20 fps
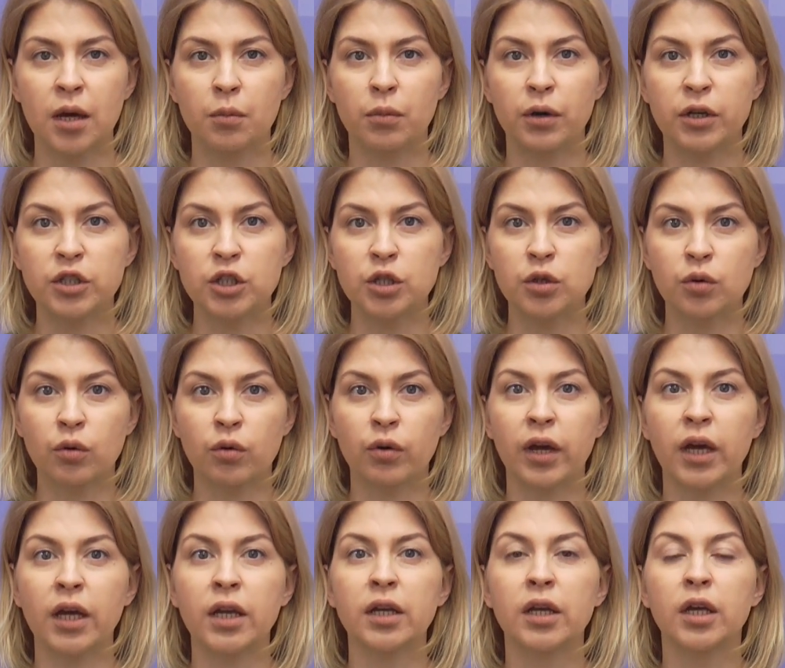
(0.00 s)
but
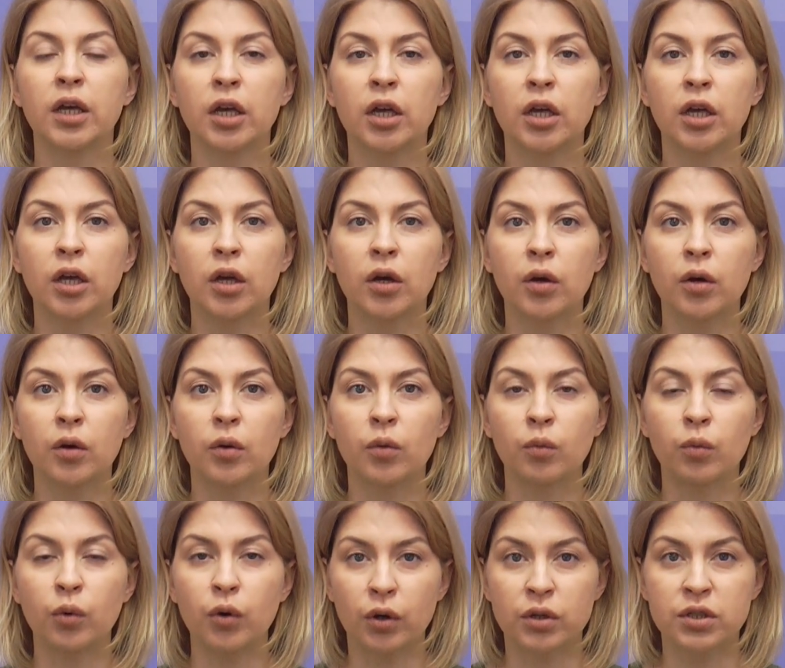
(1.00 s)
Ukraine
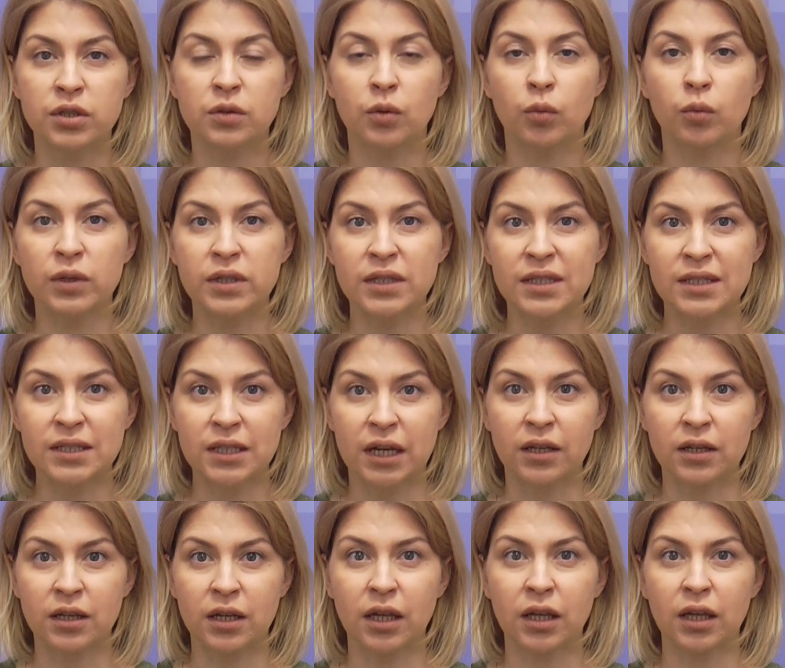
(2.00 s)
was
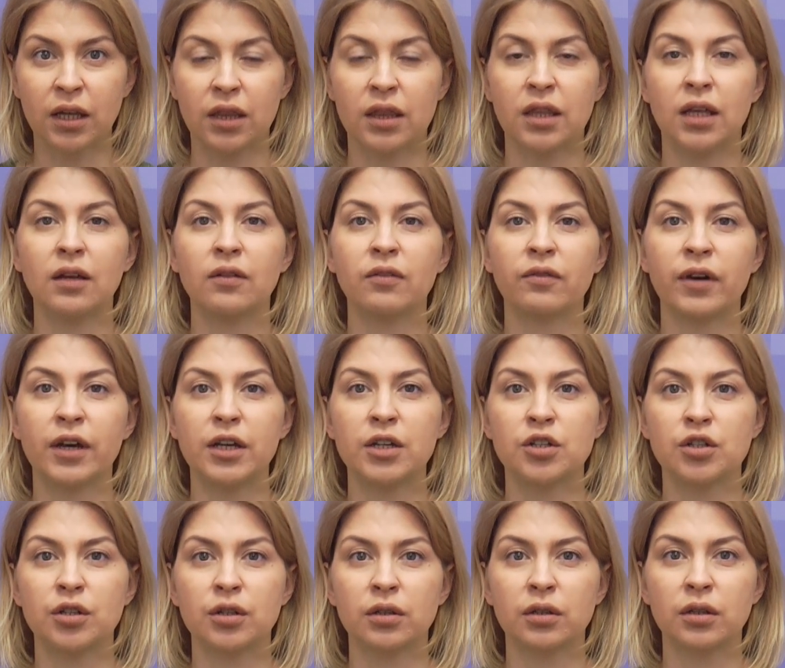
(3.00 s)
withstanding the
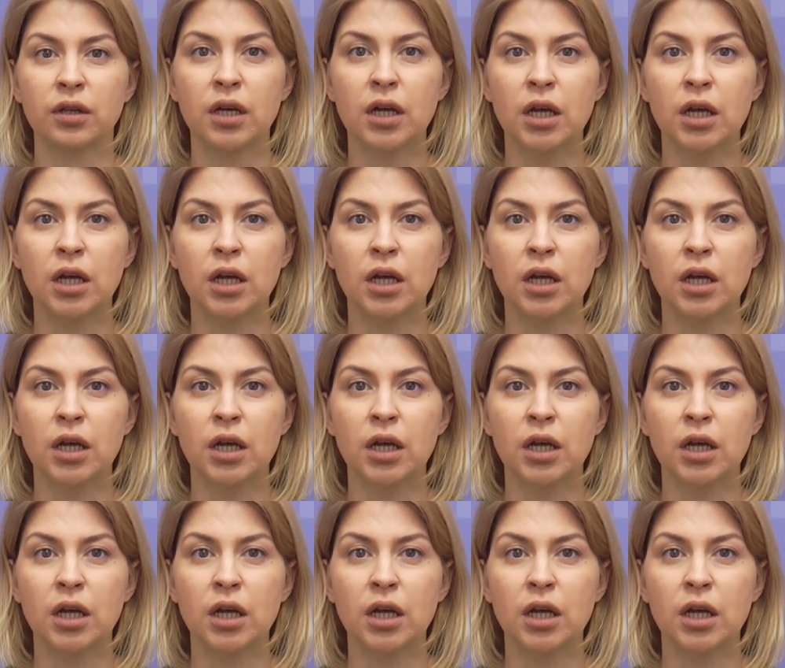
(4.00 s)
invasion,